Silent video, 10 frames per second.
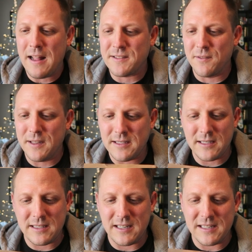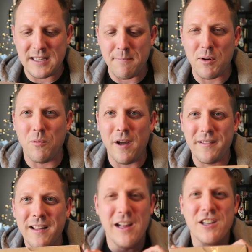and so this is the December
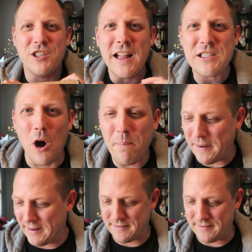one. So let's open